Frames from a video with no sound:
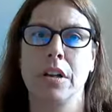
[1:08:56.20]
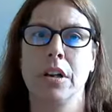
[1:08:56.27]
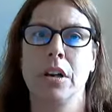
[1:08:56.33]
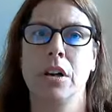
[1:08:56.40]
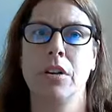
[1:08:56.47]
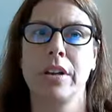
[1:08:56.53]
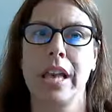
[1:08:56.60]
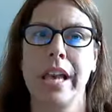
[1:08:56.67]

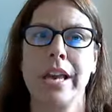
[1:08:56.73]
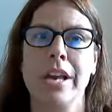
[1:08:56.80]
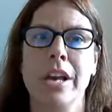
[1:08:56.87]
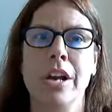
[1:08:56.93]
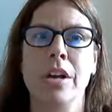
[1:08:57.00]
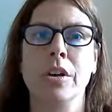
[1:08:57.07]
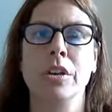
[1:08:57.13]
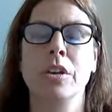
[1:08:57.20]
Okay?
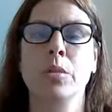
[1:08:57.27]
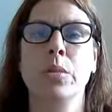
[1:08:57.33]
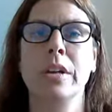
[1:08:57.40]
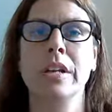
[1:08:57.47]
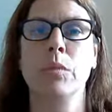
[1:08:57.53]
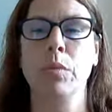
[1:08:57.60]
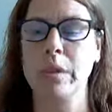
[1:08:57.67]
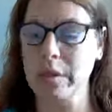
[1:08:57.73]
We,
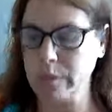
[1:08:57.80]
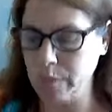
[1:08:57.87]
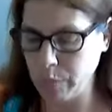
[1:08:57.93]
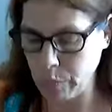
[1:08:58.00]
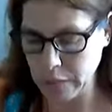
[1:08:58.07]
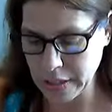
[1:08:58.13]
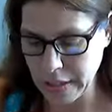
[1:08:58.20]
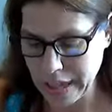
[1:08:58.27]
we,
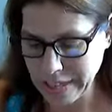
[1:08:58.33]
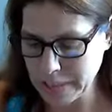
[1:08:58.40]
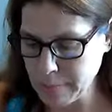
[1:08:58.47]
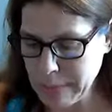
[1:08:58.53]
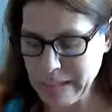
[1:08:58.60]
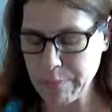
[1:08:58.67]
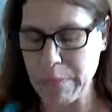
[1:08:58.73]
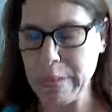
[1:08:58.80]
we like to
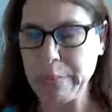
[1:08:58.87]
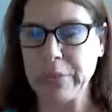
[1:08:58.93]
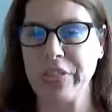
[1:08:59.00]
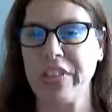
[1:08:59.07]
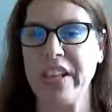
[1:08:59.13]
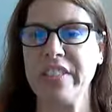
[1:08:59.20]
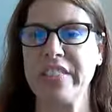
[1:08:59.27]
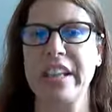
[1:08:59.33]
make people
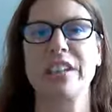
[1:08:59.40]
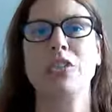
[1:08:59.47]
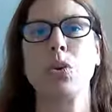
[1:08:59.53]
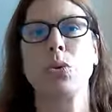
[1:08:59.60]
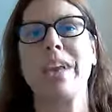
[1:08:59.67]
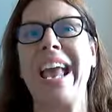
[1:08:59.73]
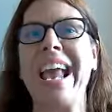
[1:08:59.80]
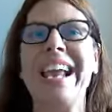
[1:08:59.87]
think that it's
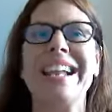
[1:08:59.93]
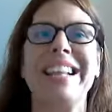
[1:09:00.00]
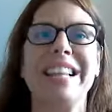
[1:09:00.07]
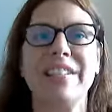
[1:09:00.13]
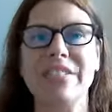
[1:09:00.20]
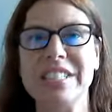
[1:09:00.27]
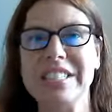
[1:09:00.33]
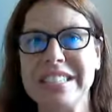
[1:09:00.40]
okay to
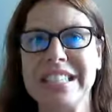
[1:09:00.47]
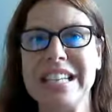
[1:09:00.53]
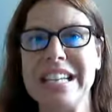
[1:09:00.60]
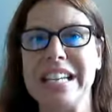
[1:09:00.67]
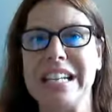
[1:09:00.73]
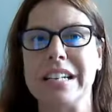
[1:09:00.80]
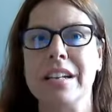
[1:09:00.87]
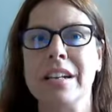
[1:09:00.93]
live in
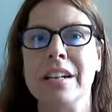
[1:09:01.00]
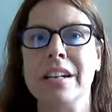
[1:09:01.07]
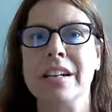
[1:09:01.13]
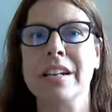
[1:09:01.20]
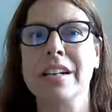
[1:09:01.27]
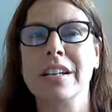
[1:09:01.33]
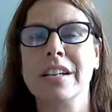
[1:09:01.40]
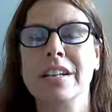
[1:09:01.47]
sin.
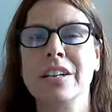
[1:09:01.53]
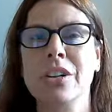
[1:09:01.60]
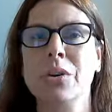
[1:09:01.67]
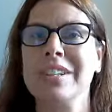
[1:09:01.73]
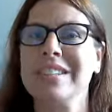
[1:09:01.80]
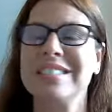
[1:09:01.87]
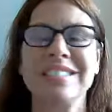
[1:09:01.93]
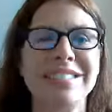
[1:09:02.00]
You know,
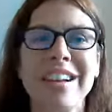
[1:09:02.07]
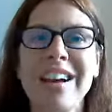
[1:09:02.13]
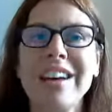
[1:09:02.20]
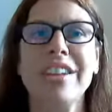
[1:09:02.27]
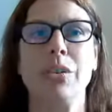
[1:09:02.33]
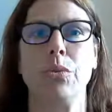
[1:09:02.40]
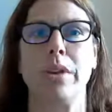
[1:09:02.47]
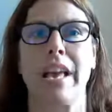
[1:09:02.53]
it's not
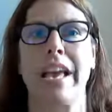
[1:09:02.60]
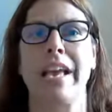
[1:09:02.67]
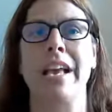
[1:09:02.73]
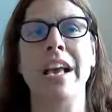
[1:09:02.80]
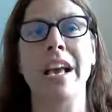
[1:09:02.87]
okay.